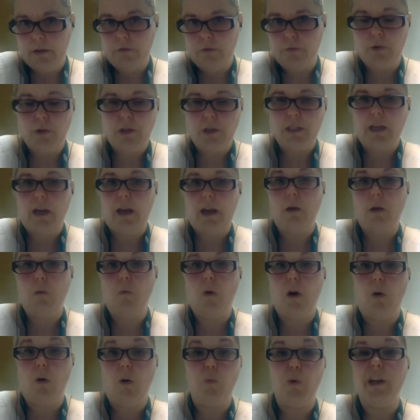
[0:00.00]
if we're saying,
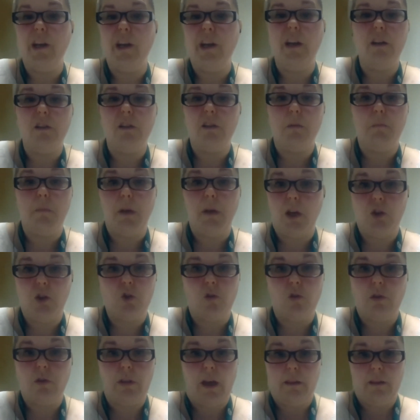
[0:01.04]
well, we need to make
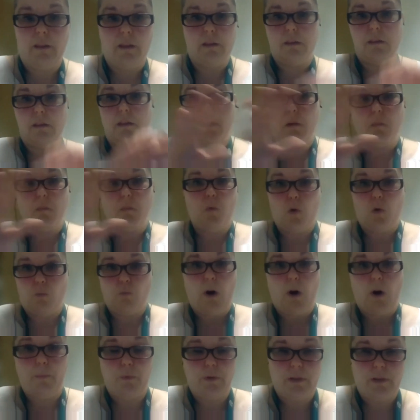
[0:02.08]
sure that this is a more
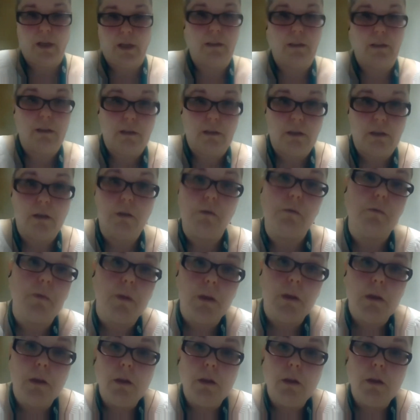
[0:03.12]
representative